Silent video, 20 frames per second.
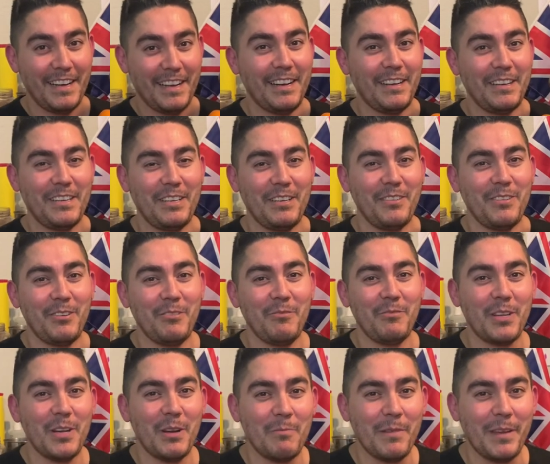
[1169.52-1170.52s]
You
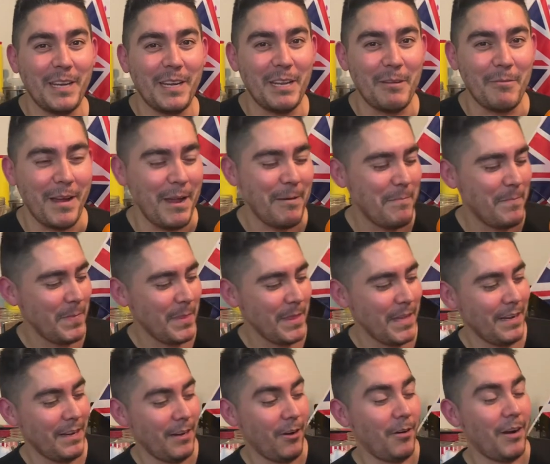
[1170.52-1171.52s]
tell me anyway.
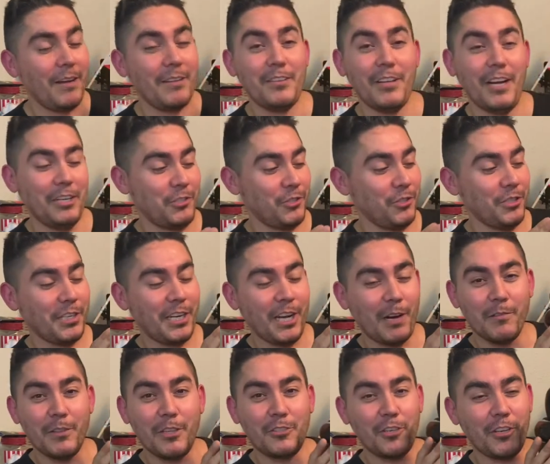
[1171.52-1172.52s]
Oh, I should have
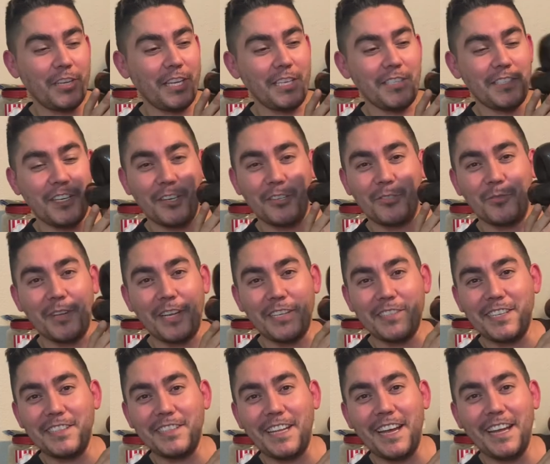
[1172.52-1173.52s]
covered the turkey's ears when I
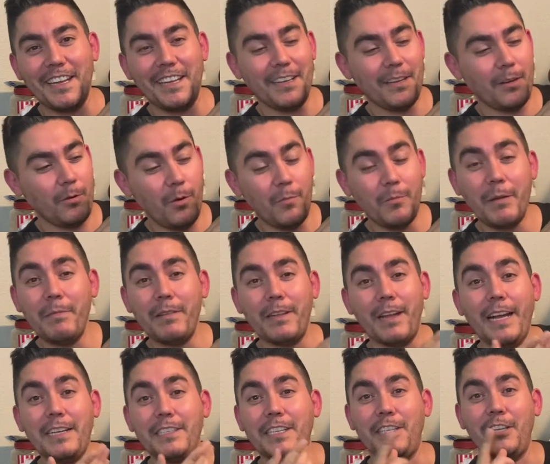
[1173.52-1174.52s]
said that. Well, maybe,
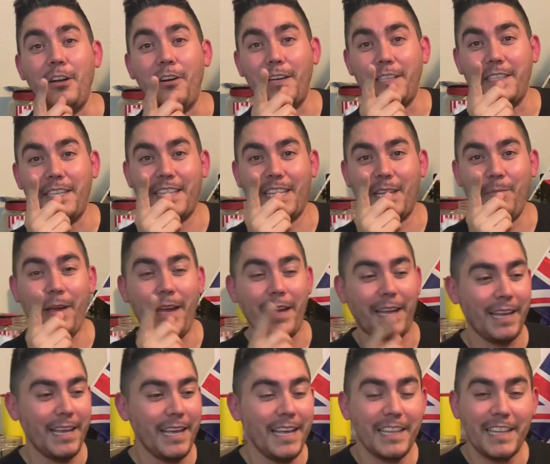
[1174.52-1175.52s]
actually, no, I take that back.
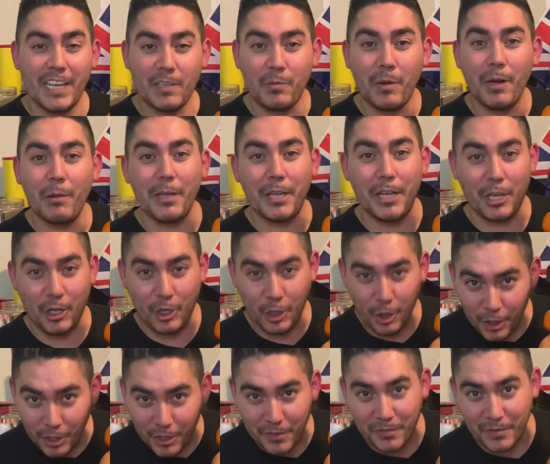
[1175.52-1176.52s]
That's probably
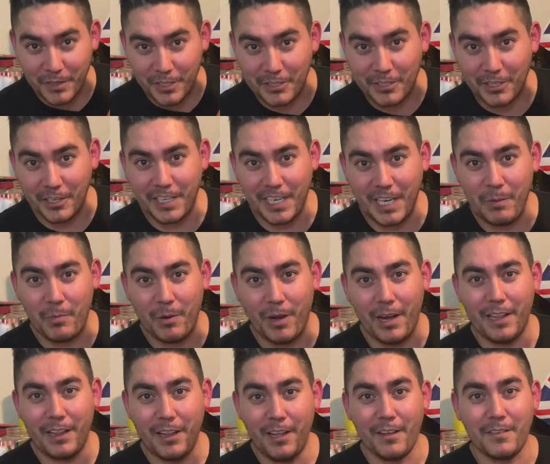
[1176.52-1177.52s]
good for the turkey. He
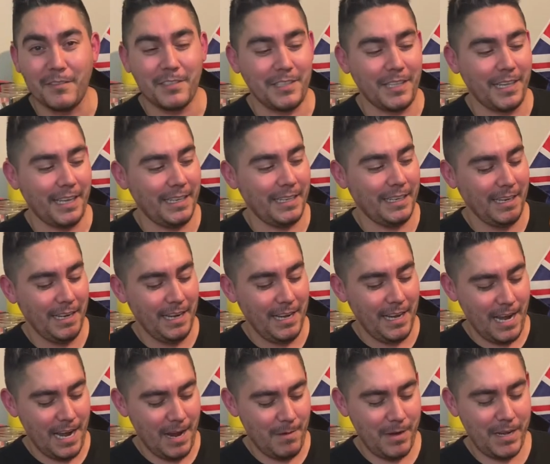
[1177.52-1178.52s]
probably loves that
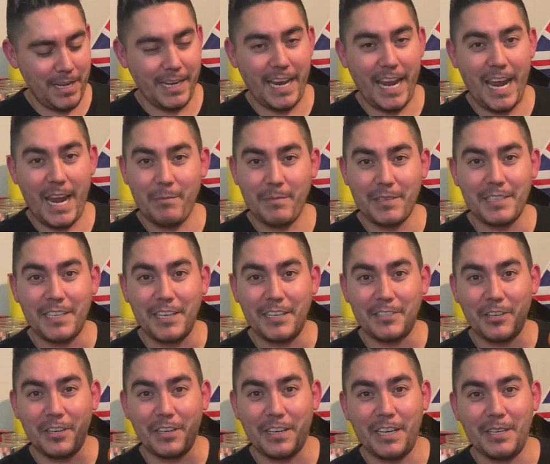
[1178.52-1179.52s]
I'm eating ham instead of
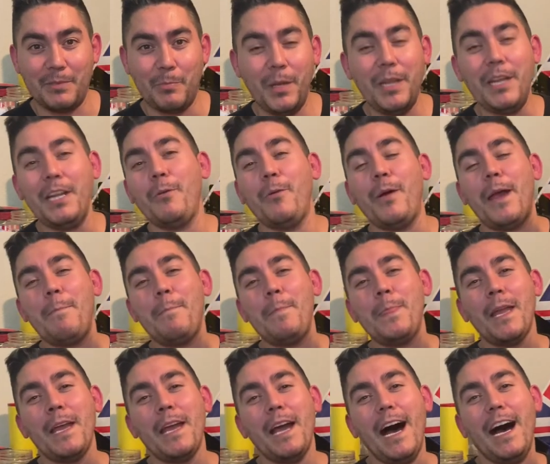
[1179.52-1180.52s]
turkey. But anyway,
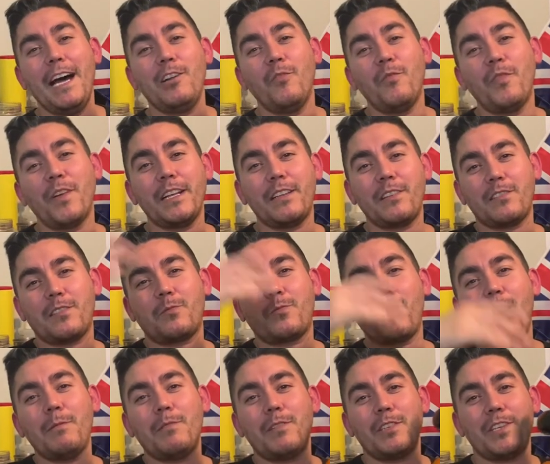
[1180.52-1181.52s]
don't forget to
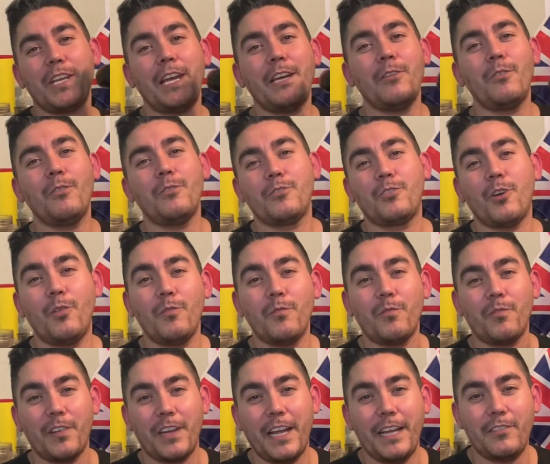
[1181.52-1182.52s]
subscribe to the channel. Don't
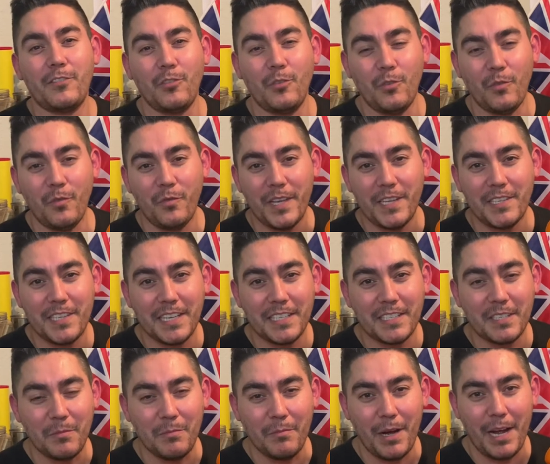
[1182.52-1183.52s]
forget to visit
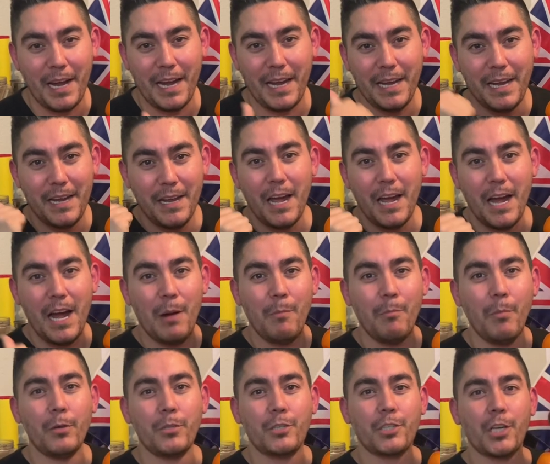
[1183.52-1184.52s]
my
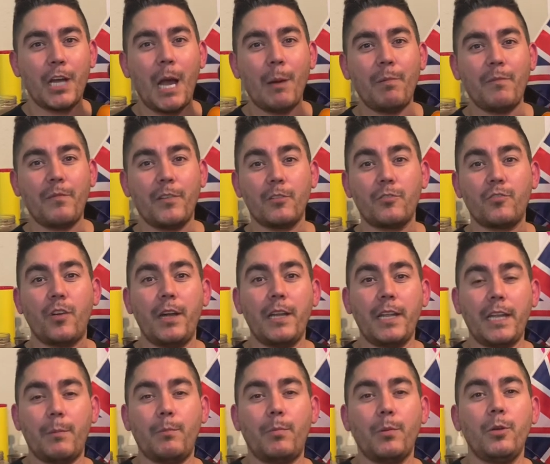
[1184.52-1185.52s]
merch shop if you're trying to
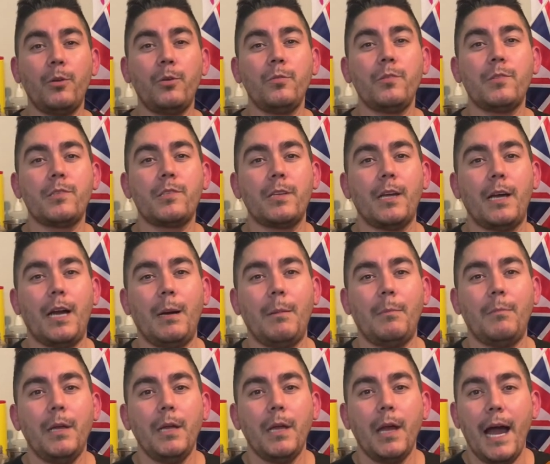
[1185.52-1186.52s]
get balloons.
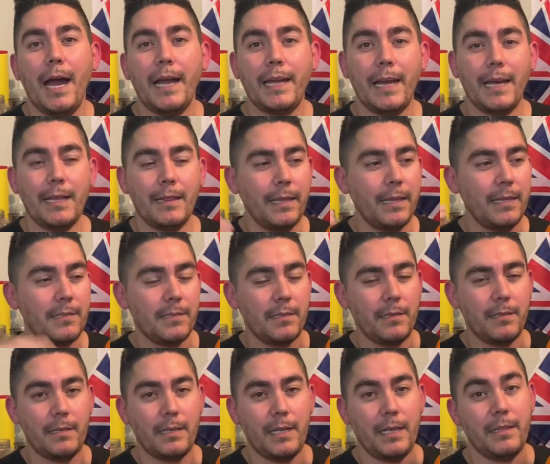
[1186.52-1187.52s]
I got links
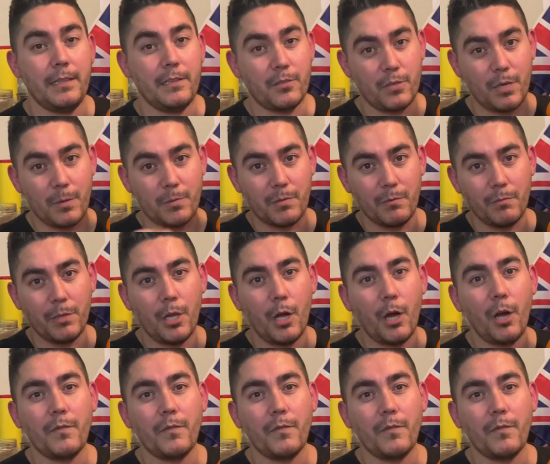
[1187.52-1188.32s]
in the description below.